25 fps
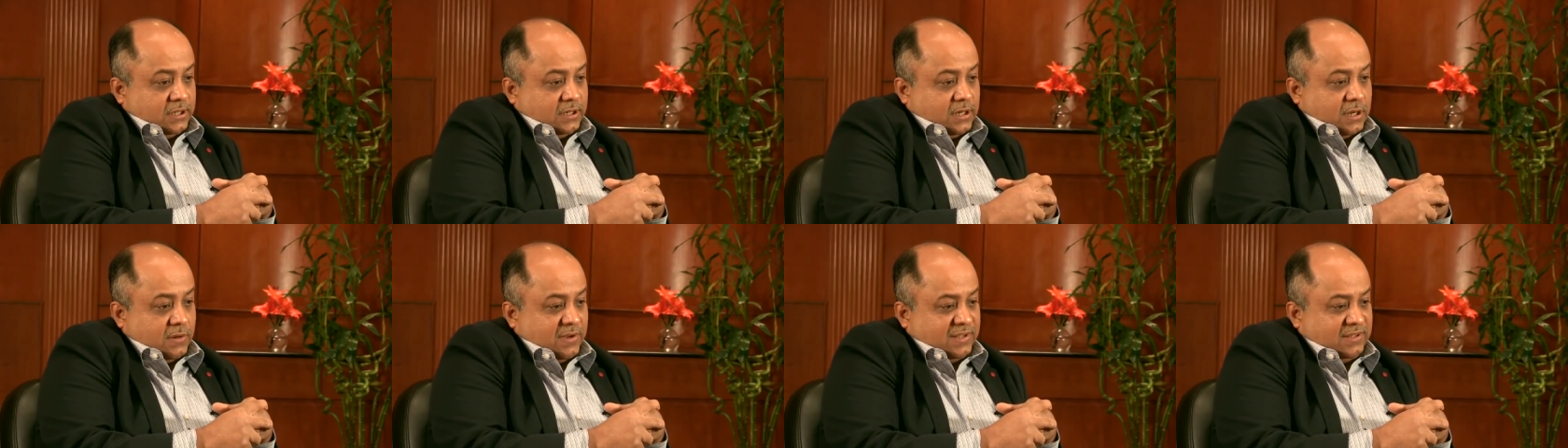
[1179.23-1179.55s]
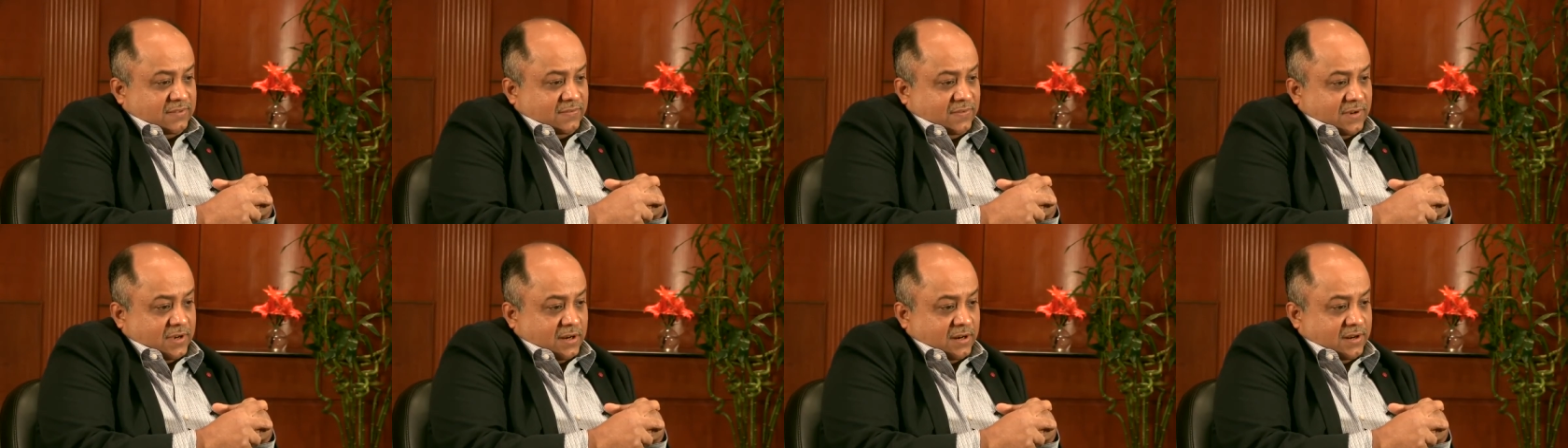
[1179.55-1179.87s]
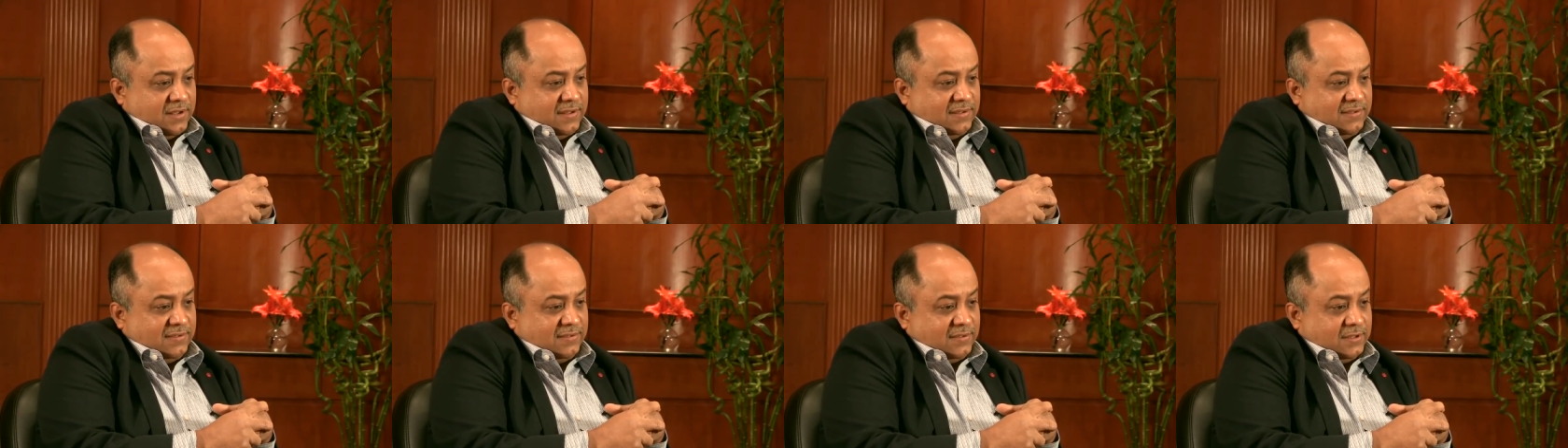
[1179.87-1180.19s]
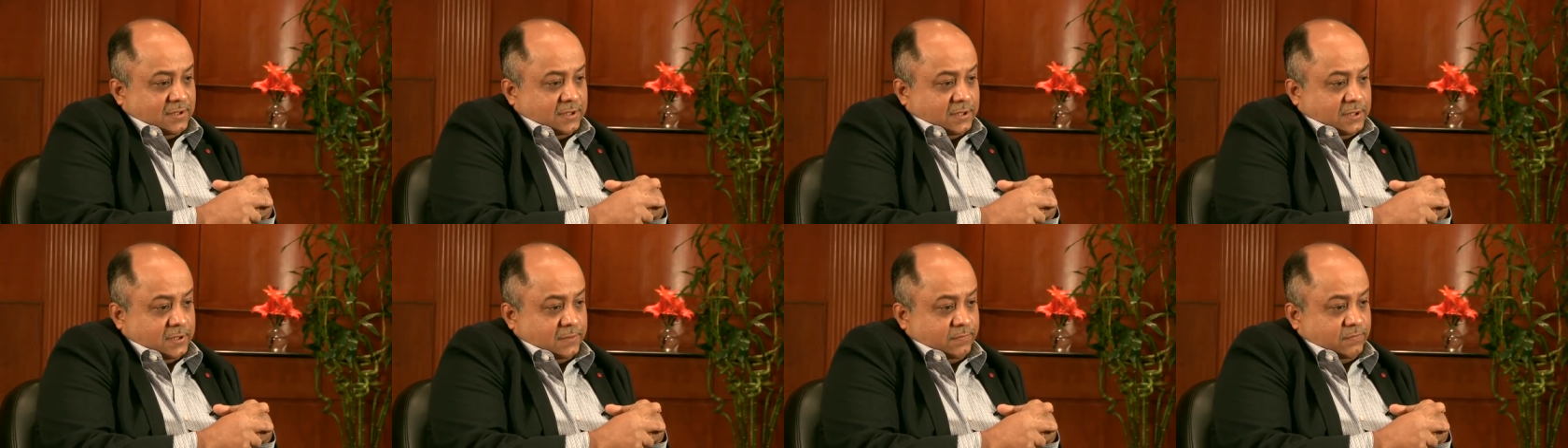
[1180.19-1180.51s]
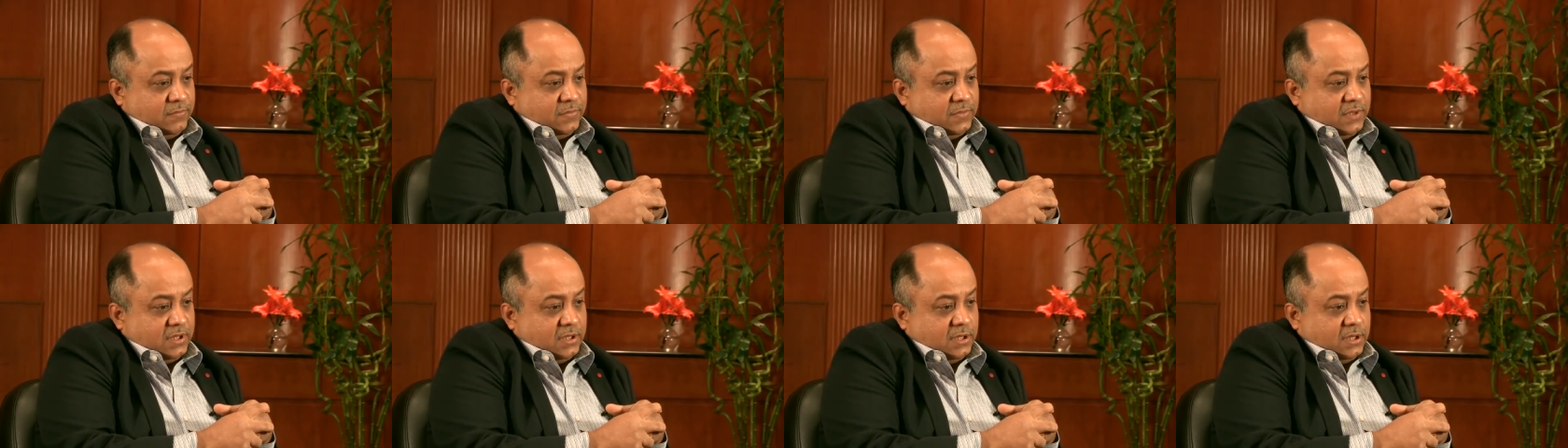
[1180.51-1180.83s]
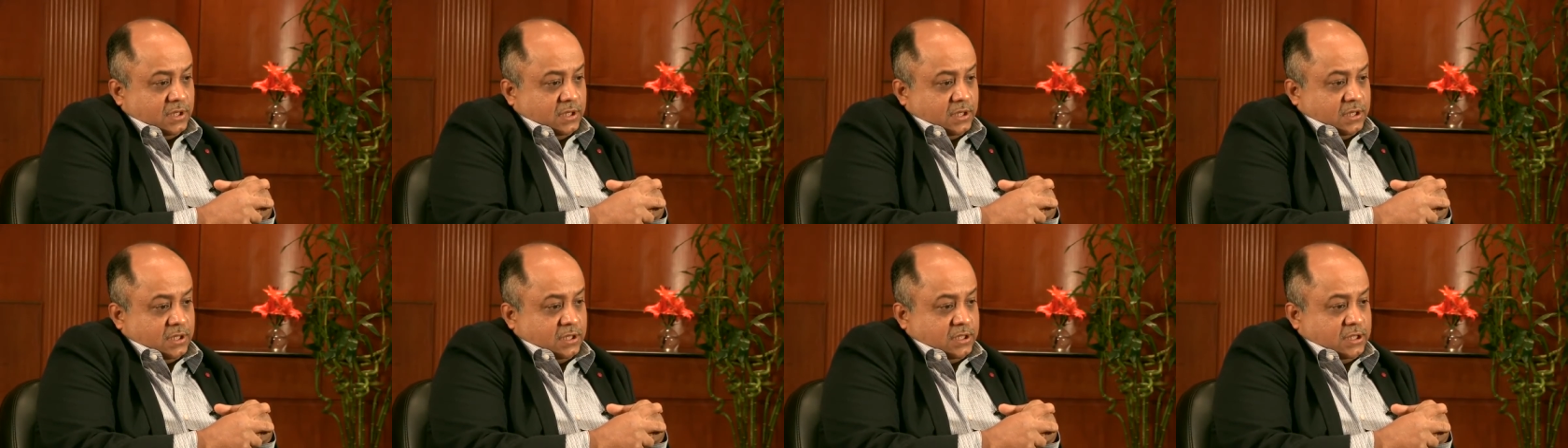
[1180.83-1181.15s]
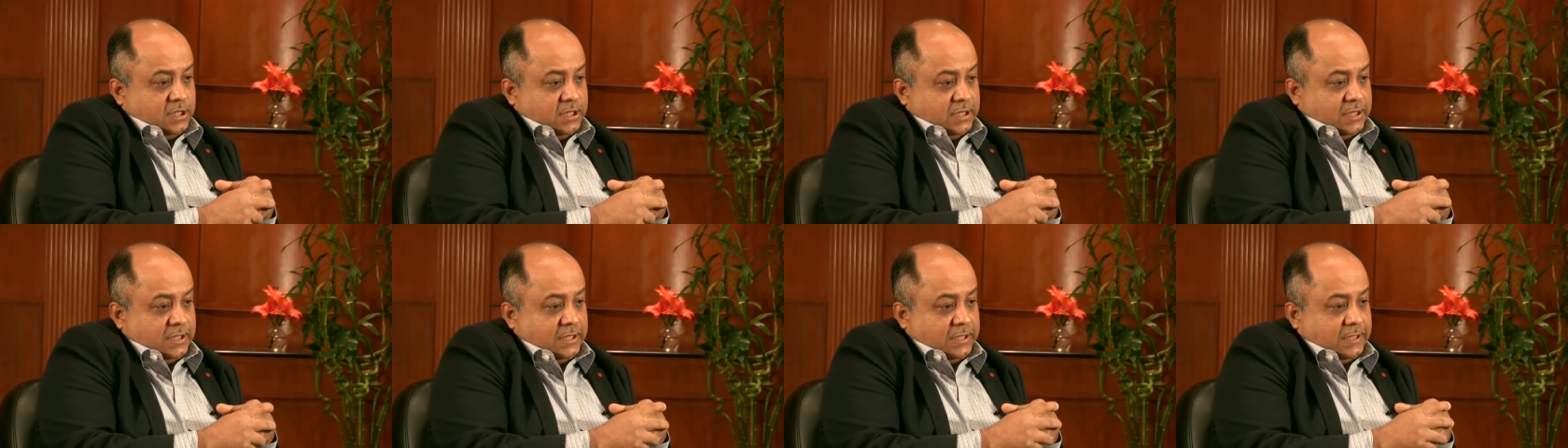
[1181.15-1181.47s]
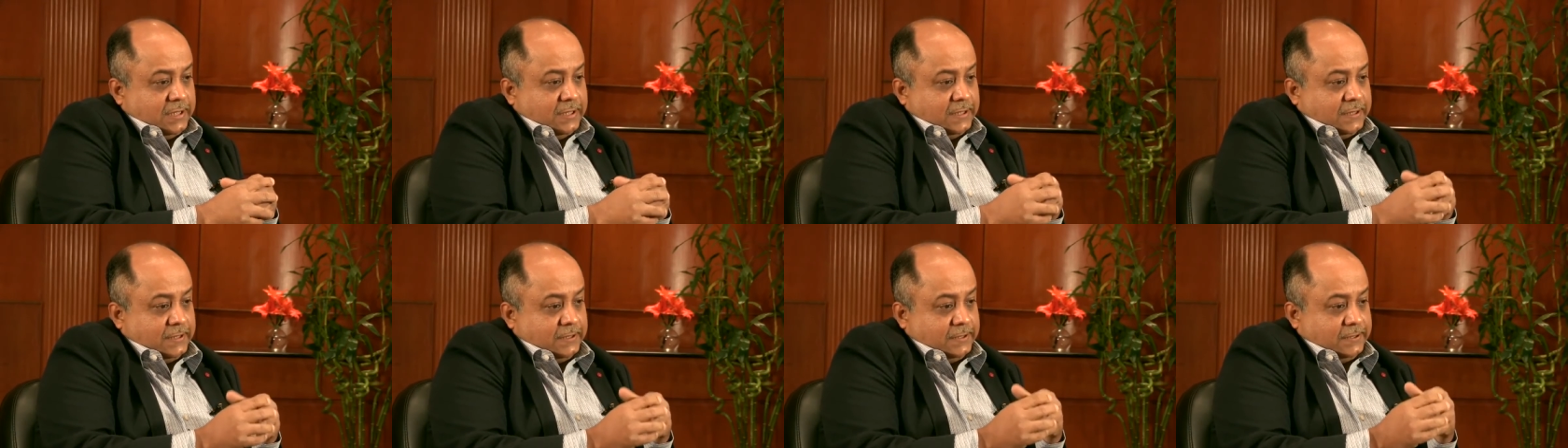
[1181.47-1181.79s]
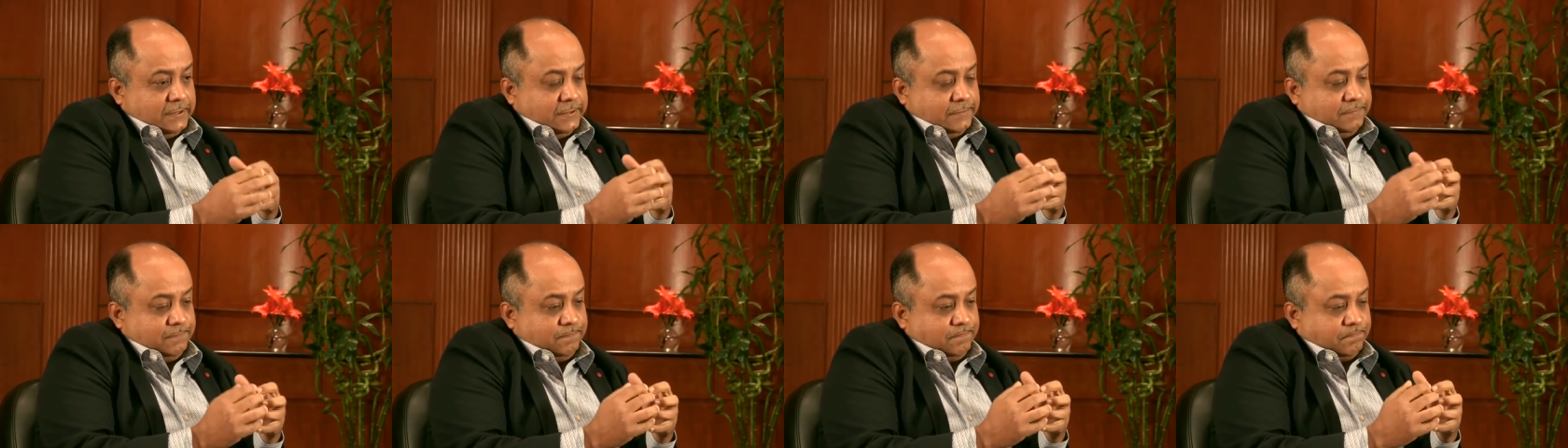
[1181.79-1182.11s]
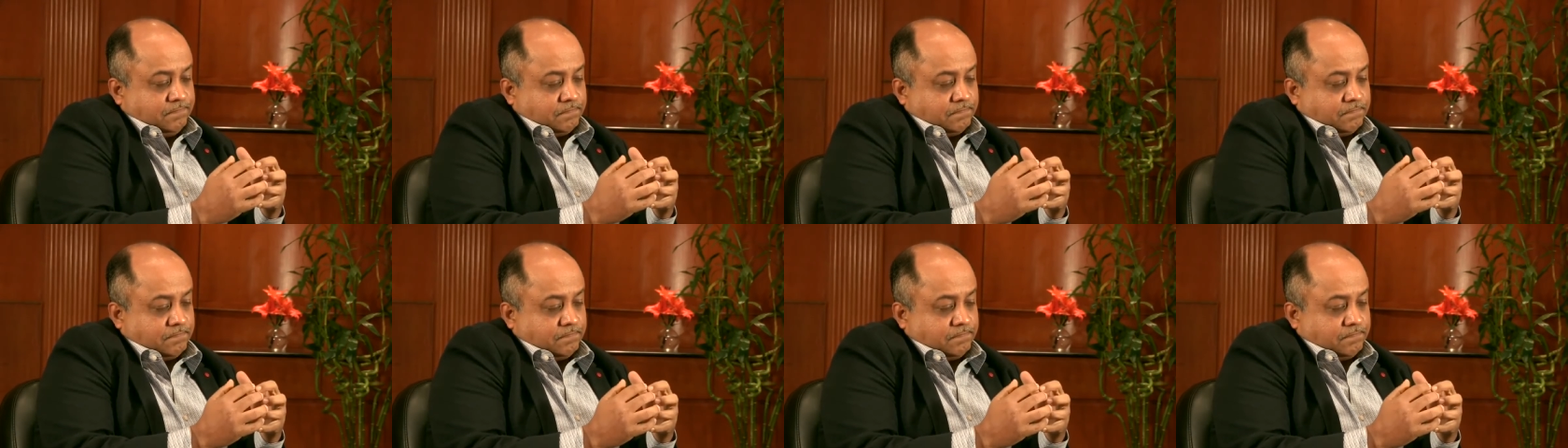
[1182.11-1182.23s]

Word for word: now as far as uh, the uh,